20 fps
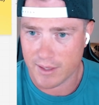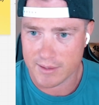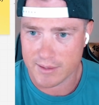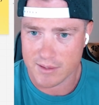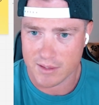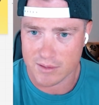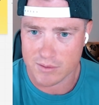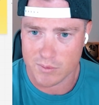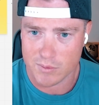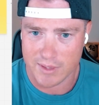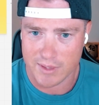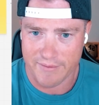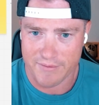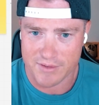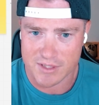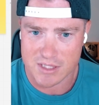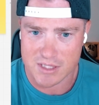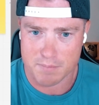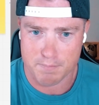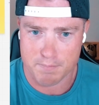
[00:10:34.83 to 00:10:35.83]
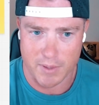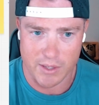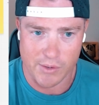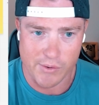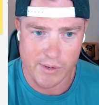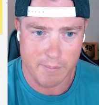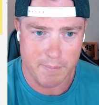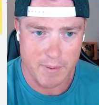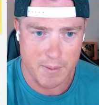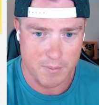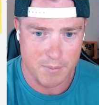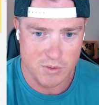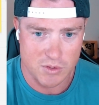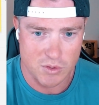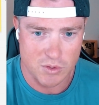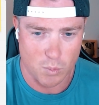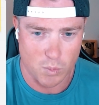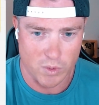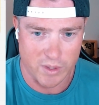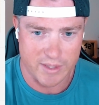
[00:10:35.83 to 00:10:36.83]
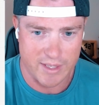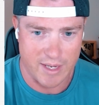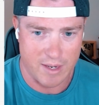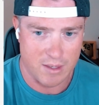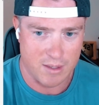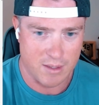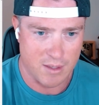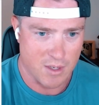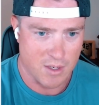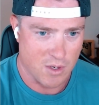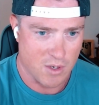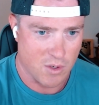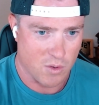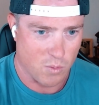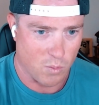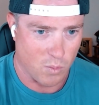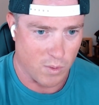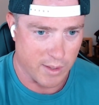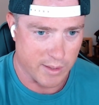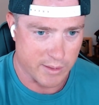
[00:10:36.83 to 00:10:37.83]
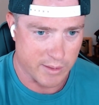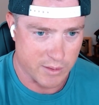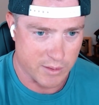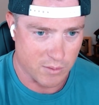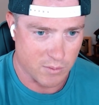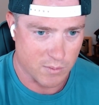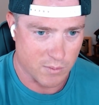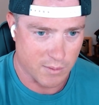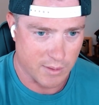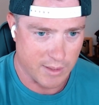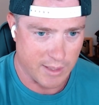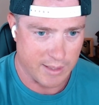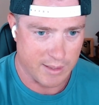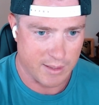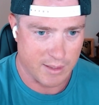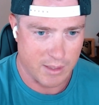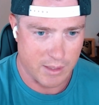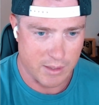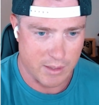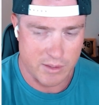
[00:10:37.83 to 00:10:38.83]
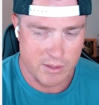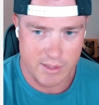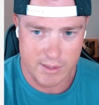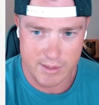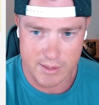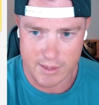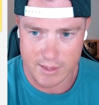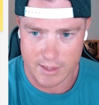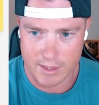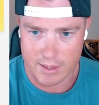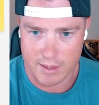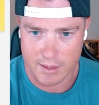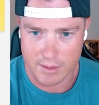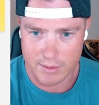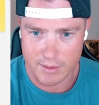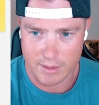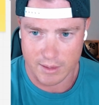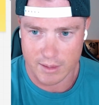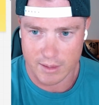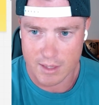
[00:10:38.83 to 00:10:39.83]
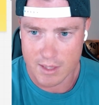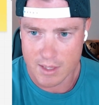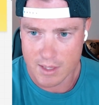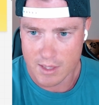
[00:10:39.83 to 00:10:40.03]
I talk to a lot of aspiring people. So what do they want to do? Okay, here's the thing.